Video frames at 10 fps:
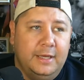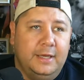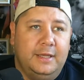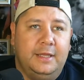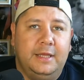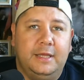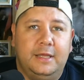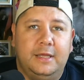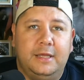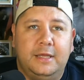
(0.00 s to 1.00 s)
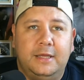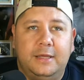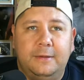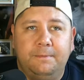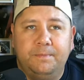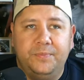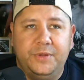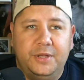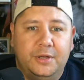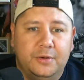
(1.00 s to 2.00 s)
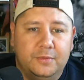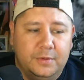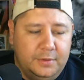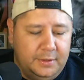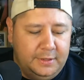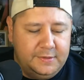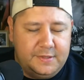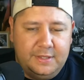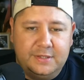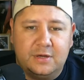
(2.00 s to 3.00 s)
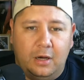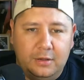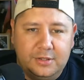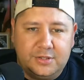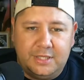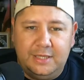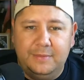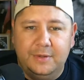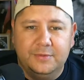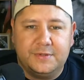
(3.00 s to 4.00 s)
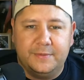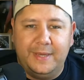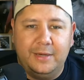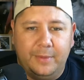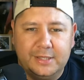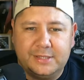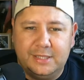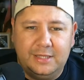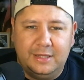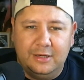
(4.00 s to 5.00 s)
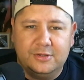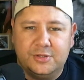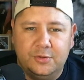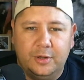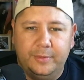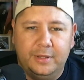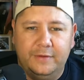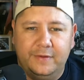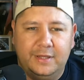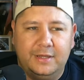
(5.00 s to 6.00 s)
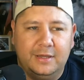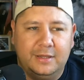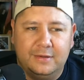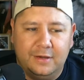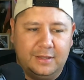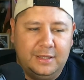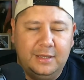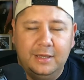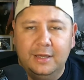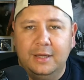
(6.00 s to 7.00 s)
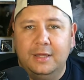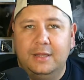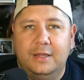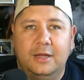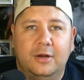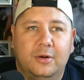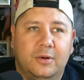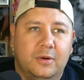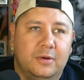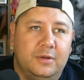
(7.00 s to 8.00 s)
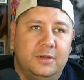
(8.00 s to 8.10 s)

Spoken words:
He, his college team, there was some animosity there too, I believe. I think at Kentucky, there,